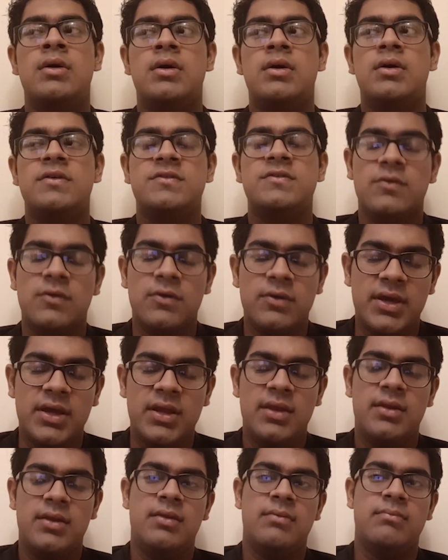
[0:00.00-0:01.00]
So,
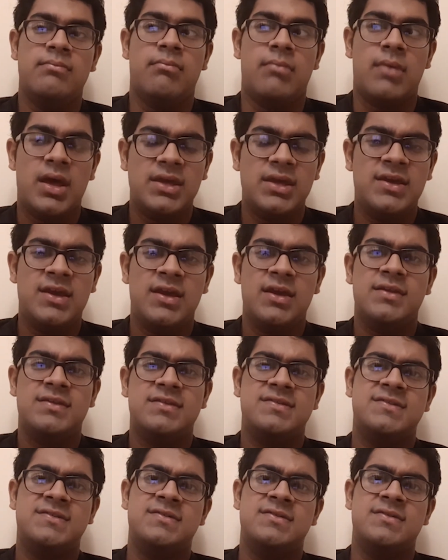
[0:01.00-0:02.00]
in my
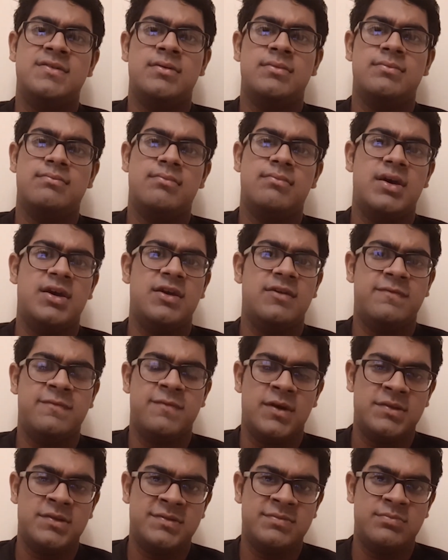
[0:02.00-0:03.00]
case, my
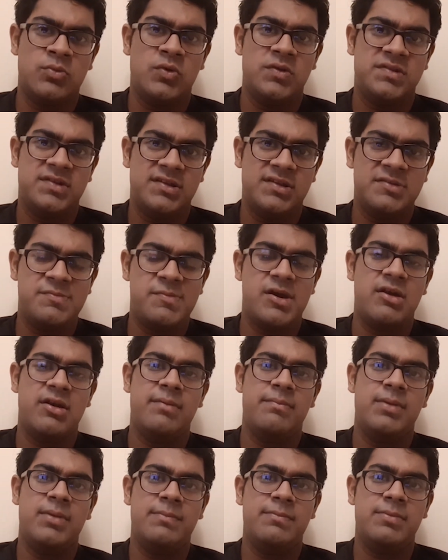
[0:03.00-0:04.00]
first most
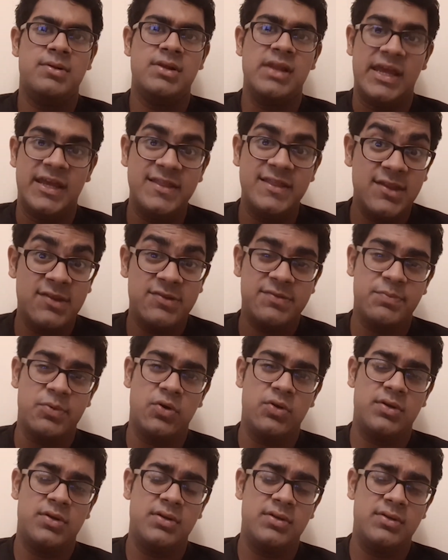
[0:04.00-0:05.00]
inspiring people in the
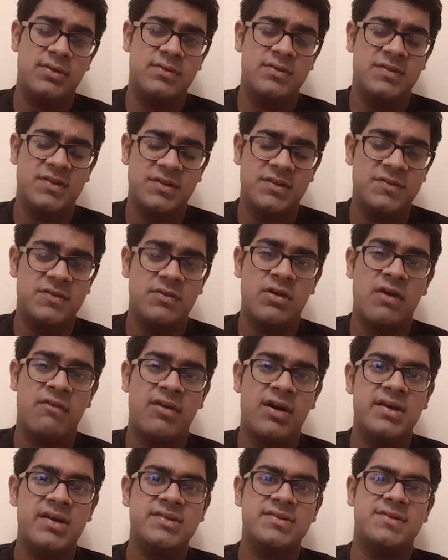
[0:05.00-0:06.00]
sport, since you have
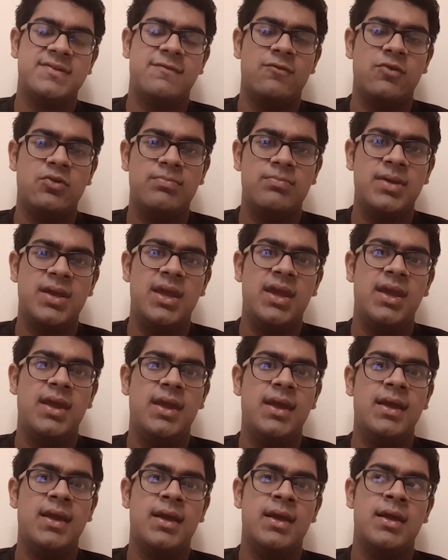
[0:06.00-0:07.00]
asked, would
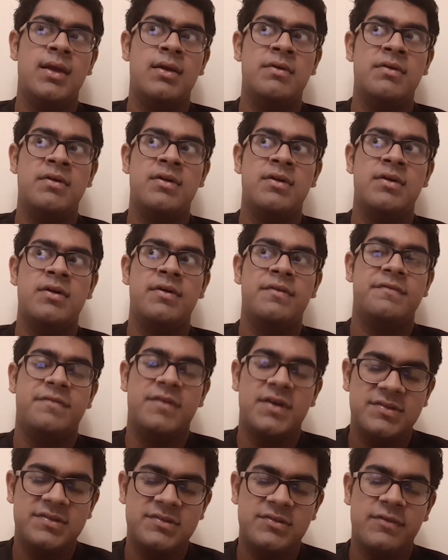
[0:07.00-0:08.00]
be
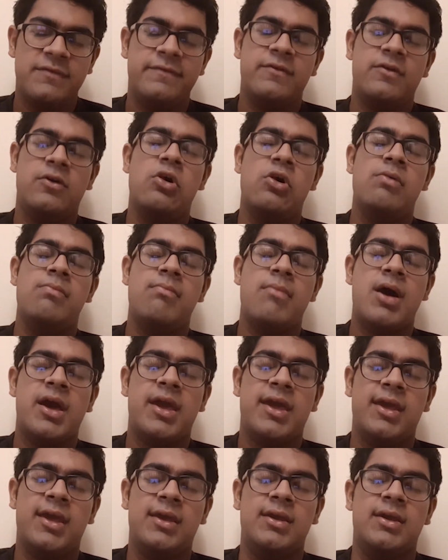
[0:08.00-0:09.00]
first of all
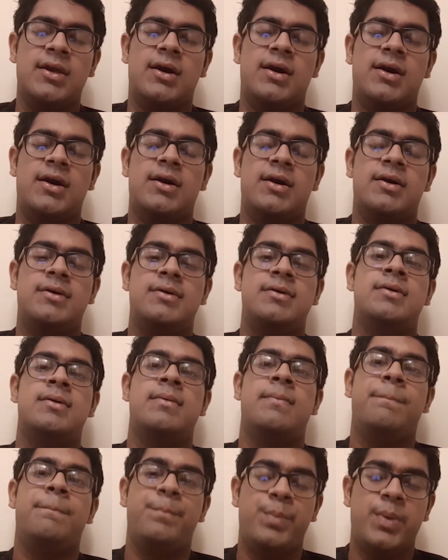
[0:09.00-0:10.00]
my
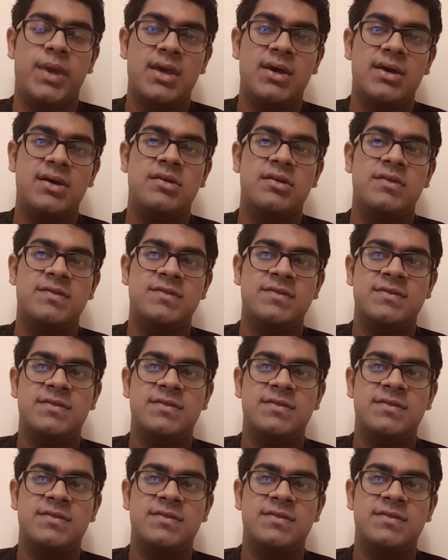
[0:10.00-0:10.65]
peers,